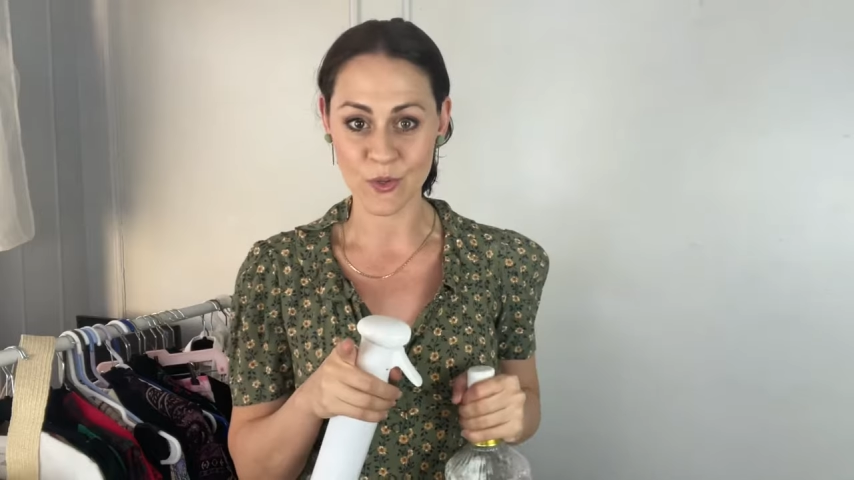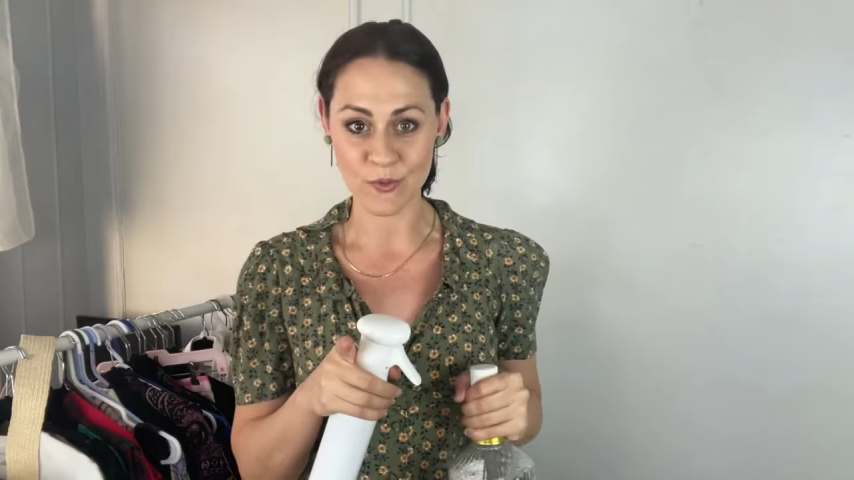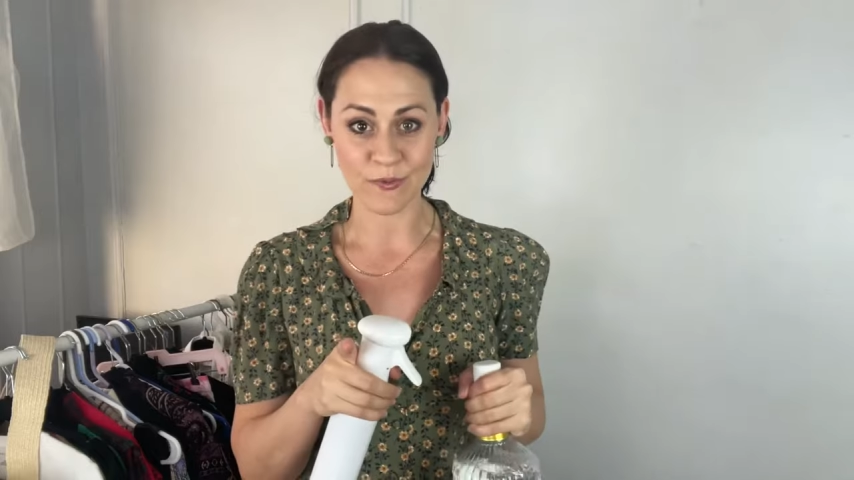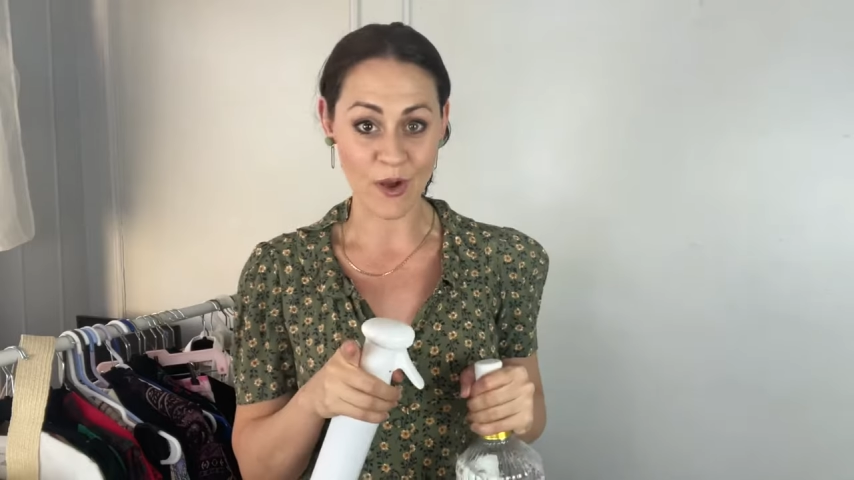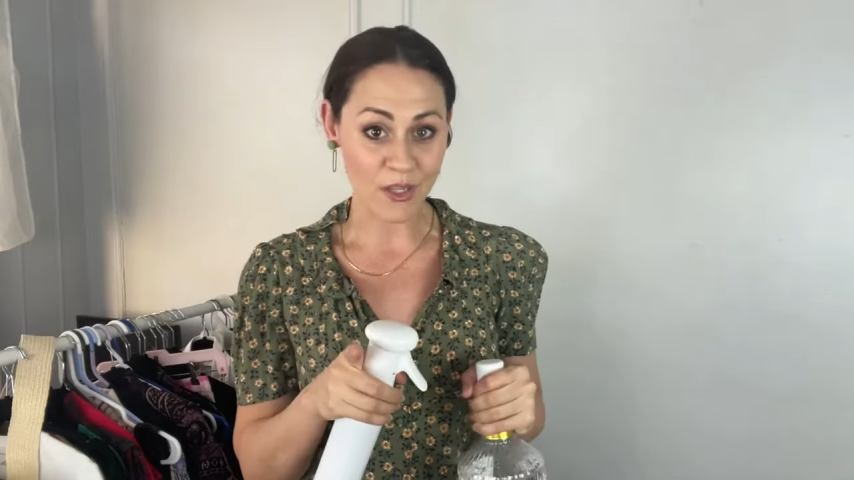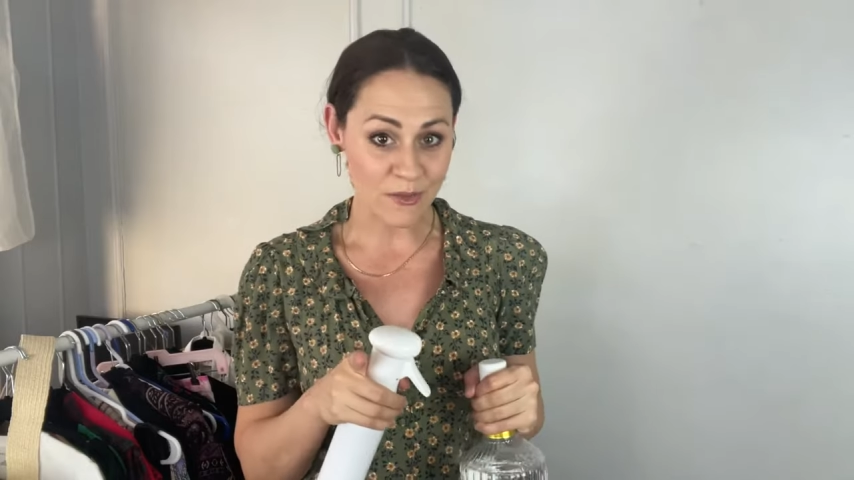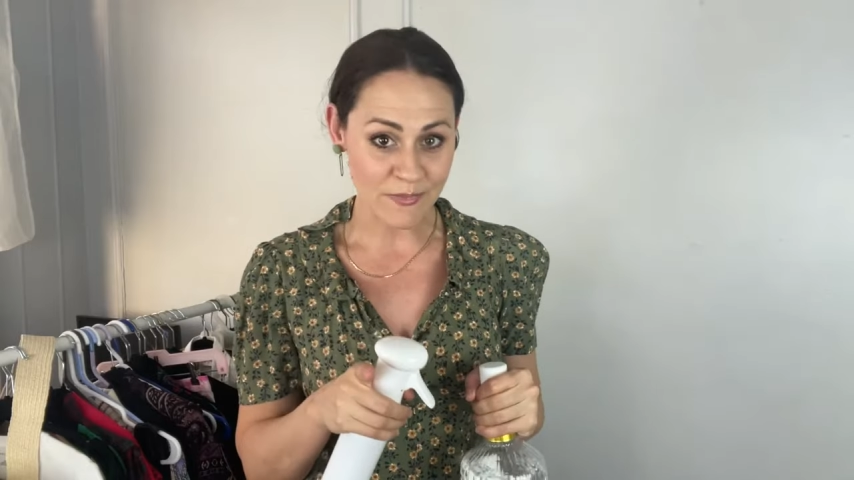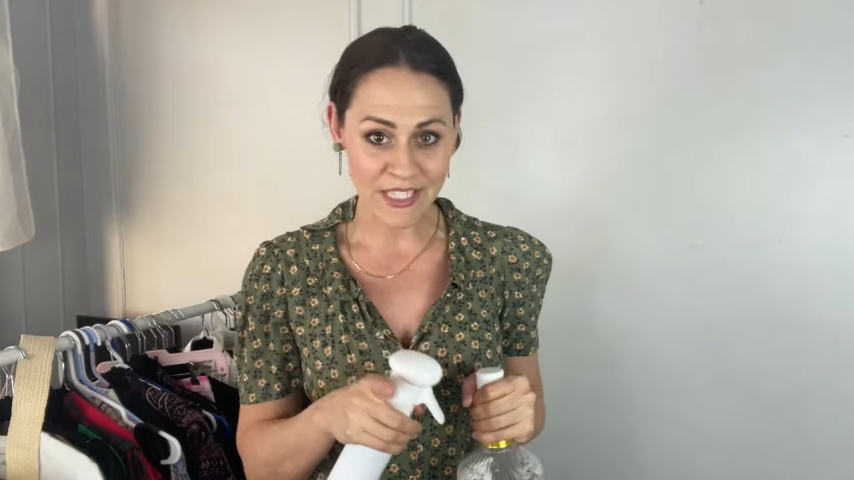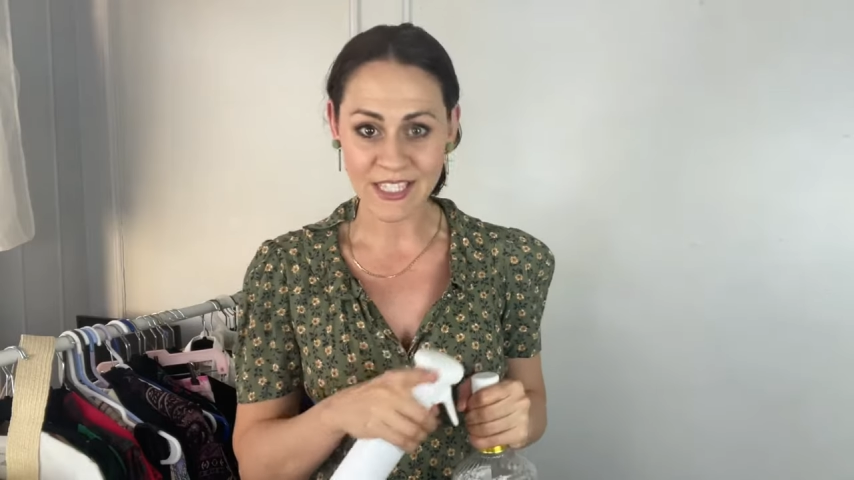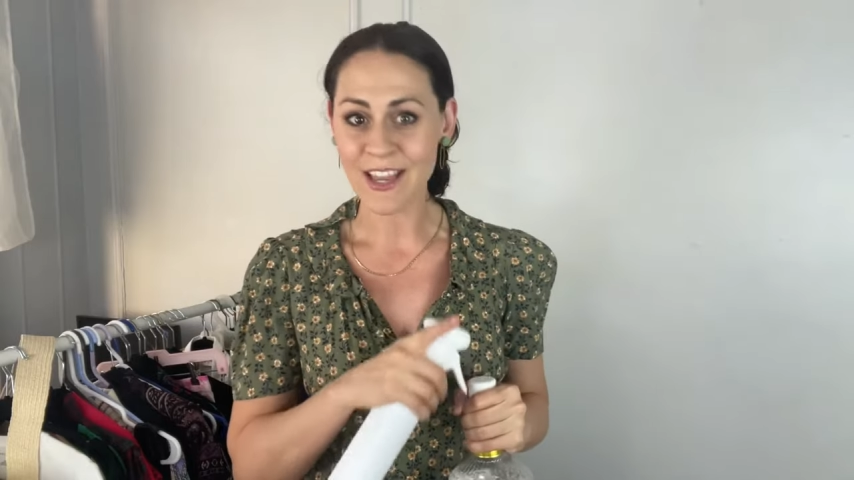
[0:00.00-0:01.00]
who follow
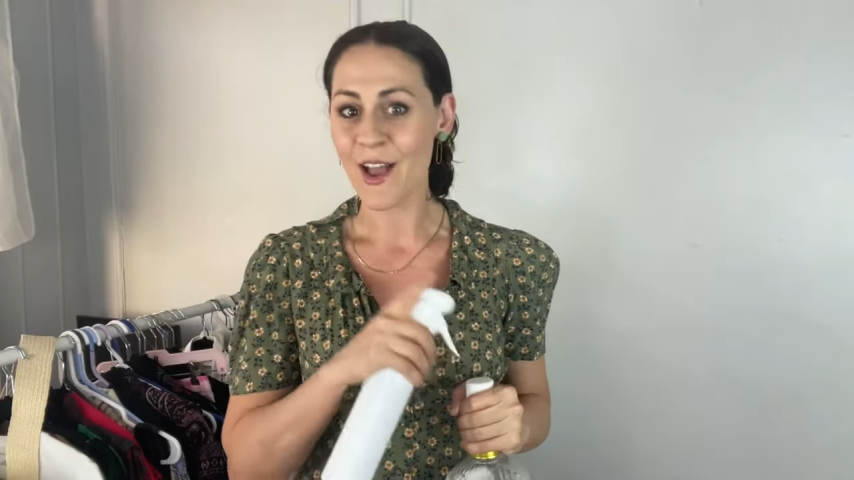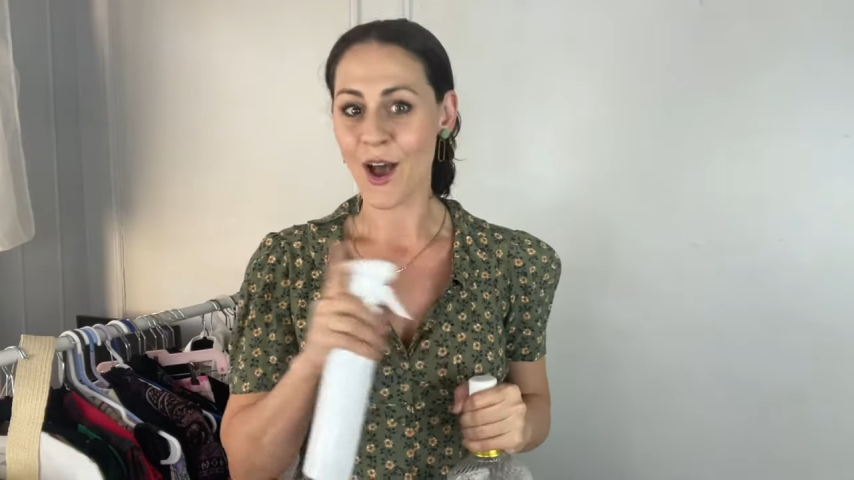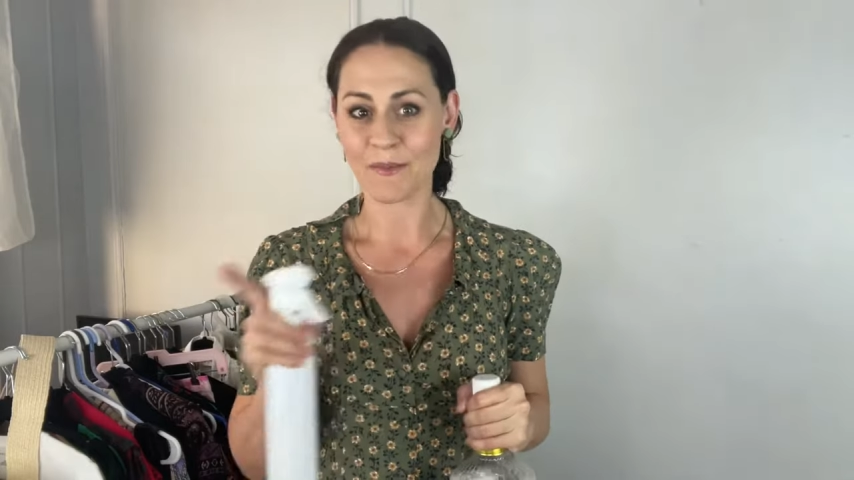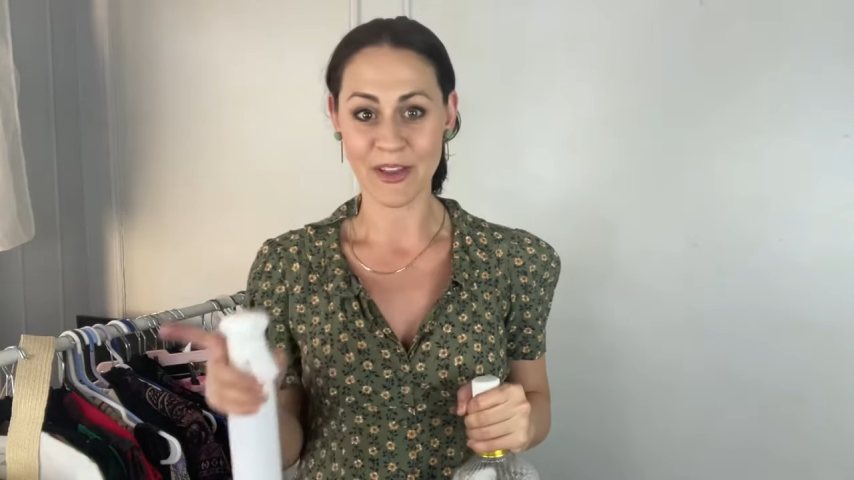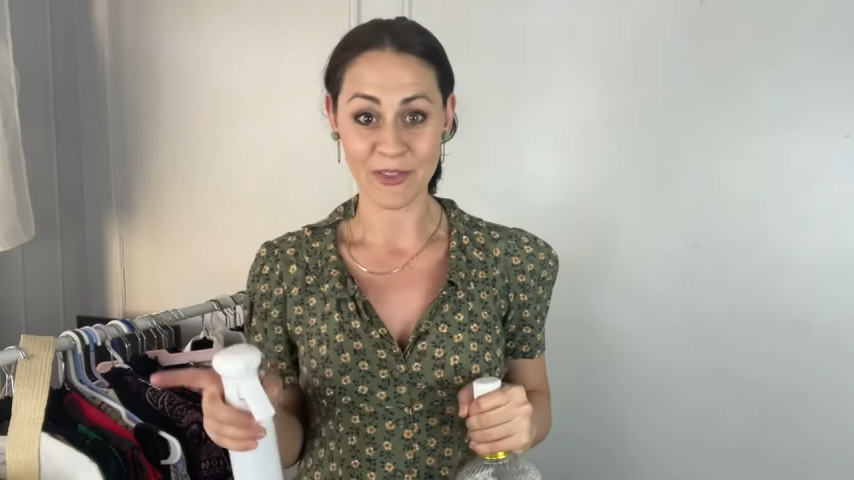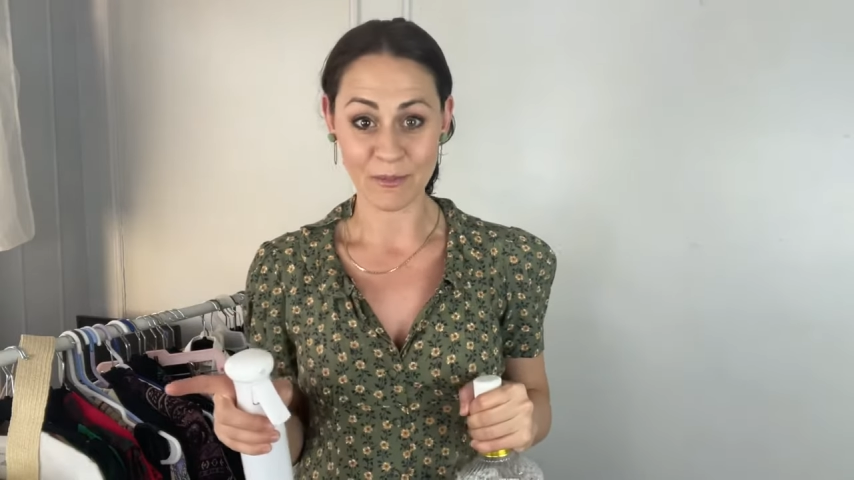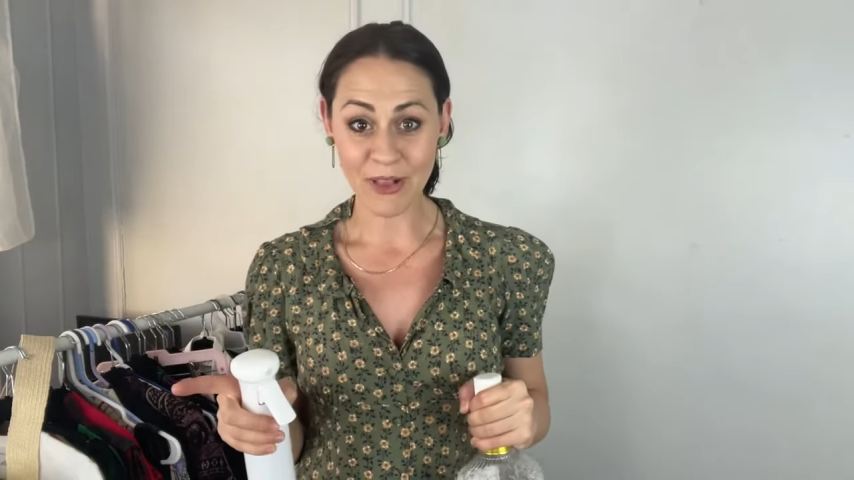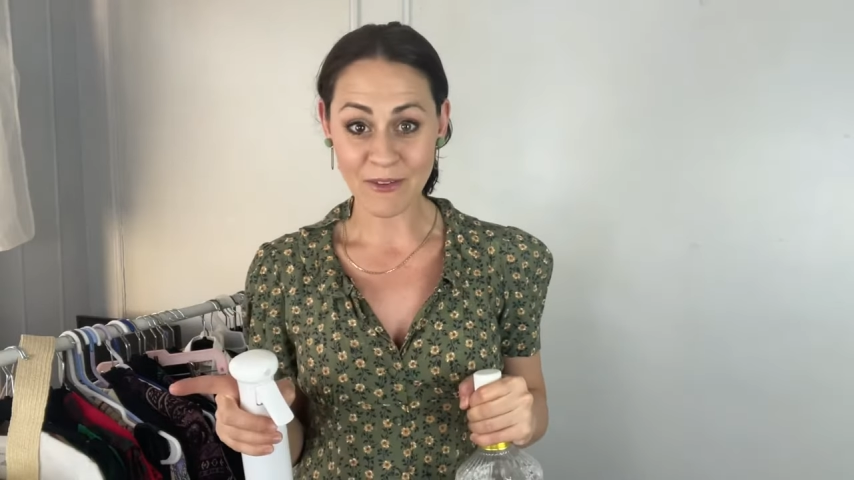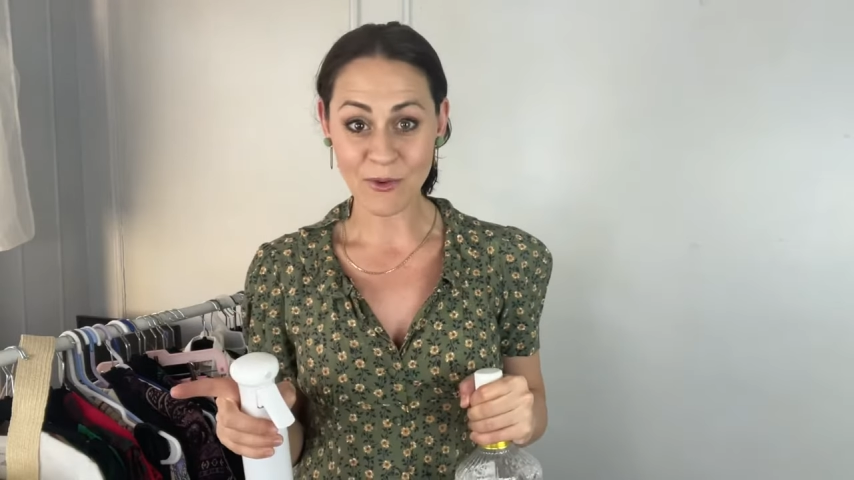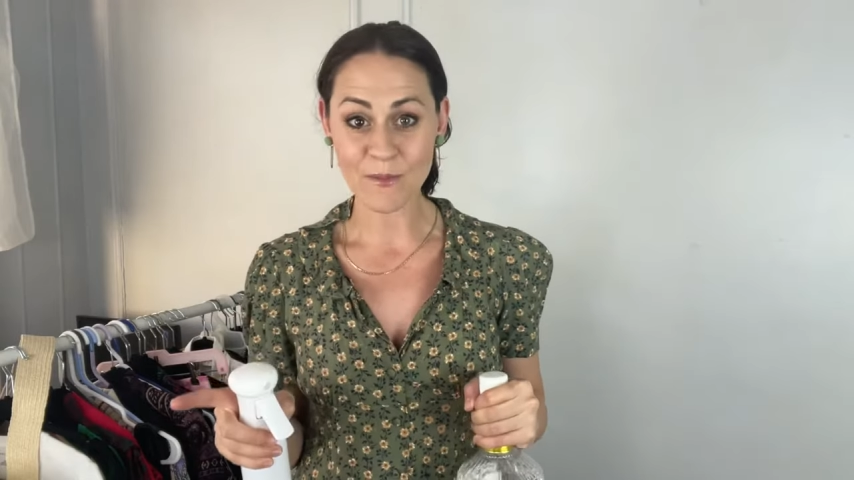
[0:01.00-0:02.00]
me on my other
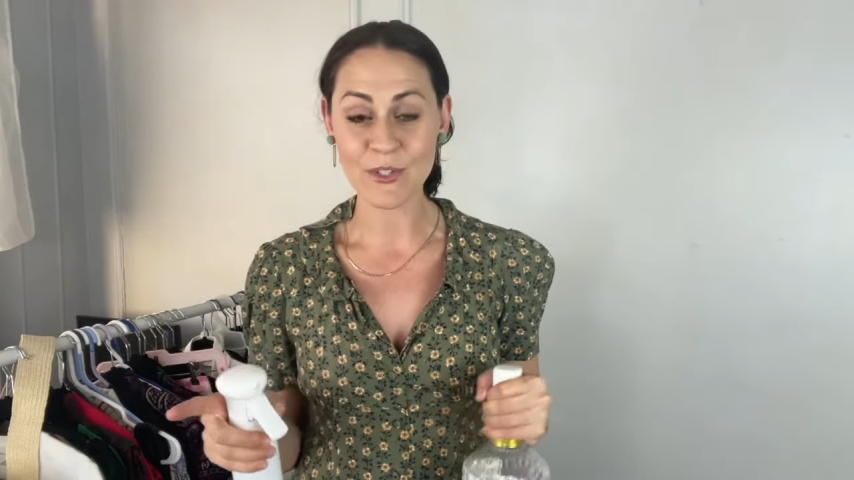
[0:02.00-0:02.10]
platforms,